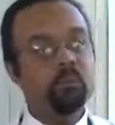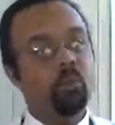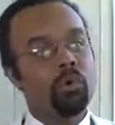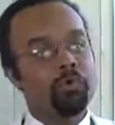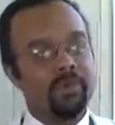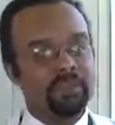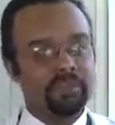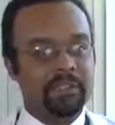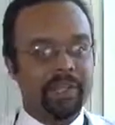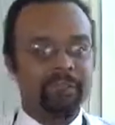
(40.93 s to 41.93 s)
More
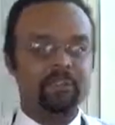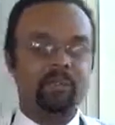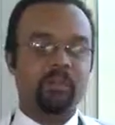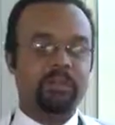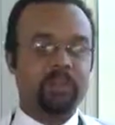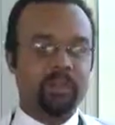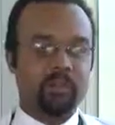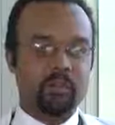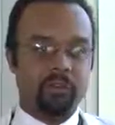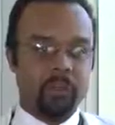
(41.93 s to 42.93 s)
advanced types of cervix
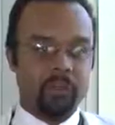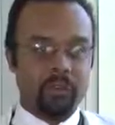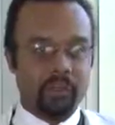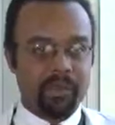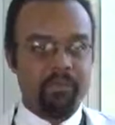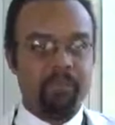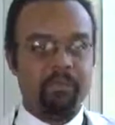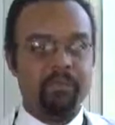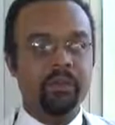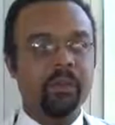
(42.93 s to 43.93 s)
cancer are treated with a
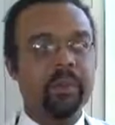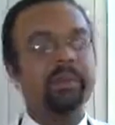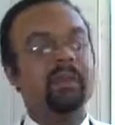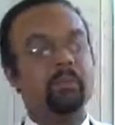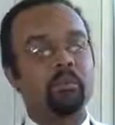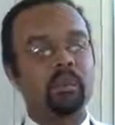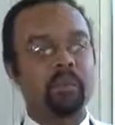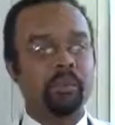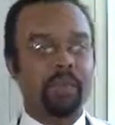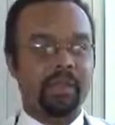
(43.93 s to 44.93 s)
mixture of
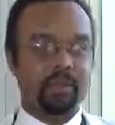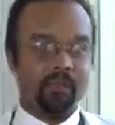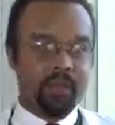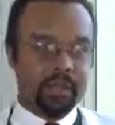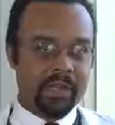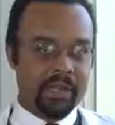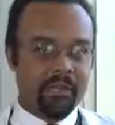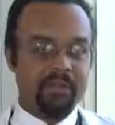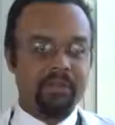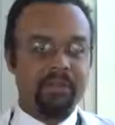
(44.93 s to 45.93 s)
chemotherapy and
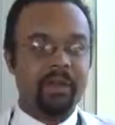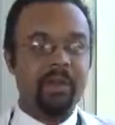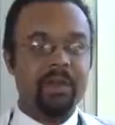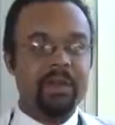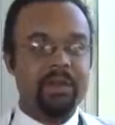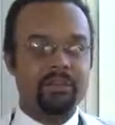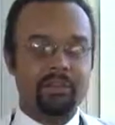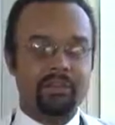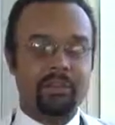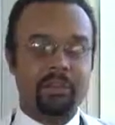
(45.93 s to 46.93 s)
radiation. And the
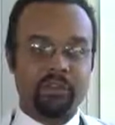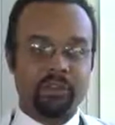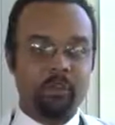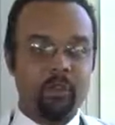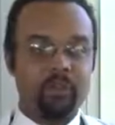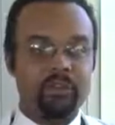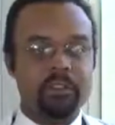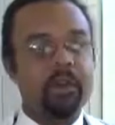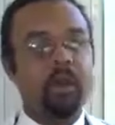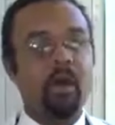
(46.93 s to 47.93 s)
radiation is delivered to the
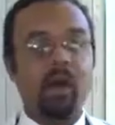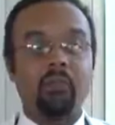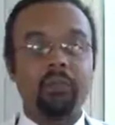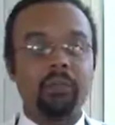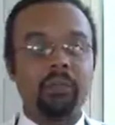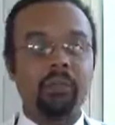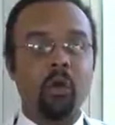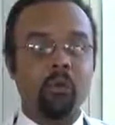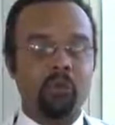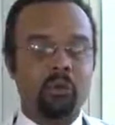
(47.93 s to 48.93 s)
pelvis. Often we
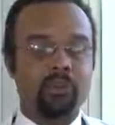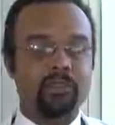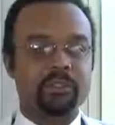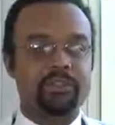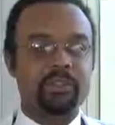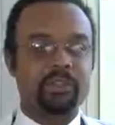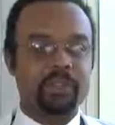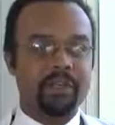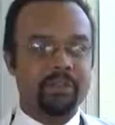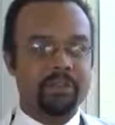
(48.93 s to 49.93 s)
don't perform a
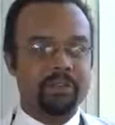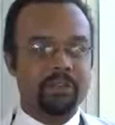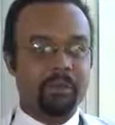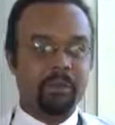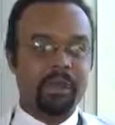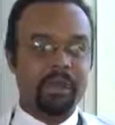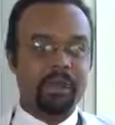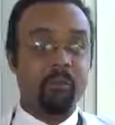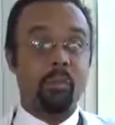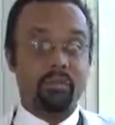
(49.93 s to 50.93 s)
surgery if it's going to
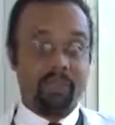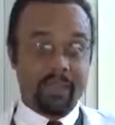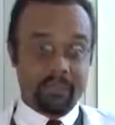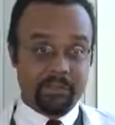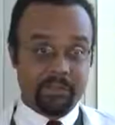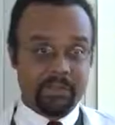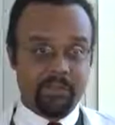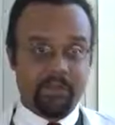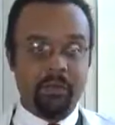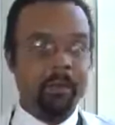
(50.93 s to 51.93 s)
be a more advanced
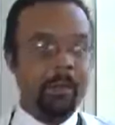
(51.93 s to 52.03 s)
lesion.